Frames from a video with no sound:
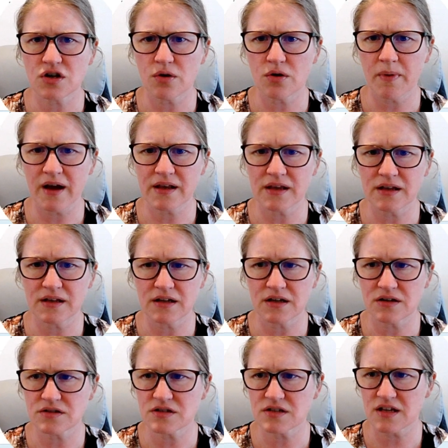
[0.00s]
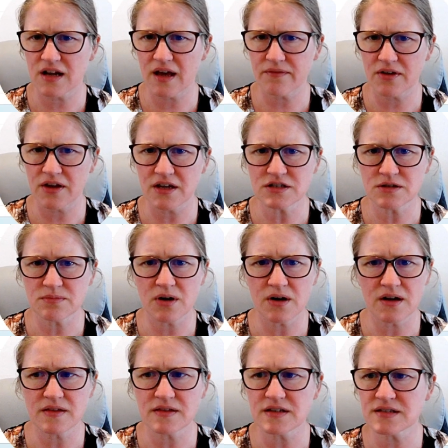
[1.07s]
back in here to the navigation bar.
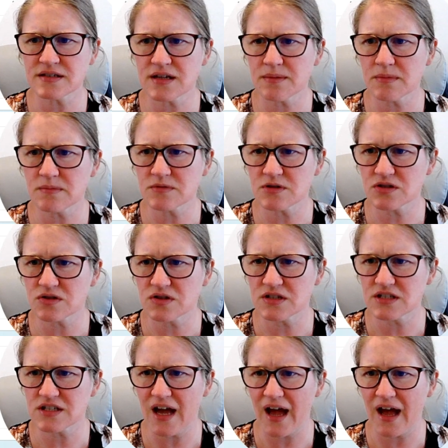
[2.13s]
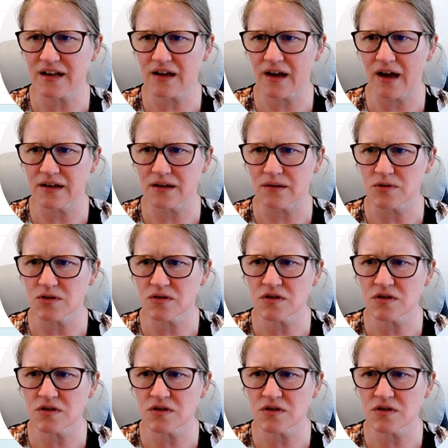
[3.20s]
And this time I'm just going to add item. You can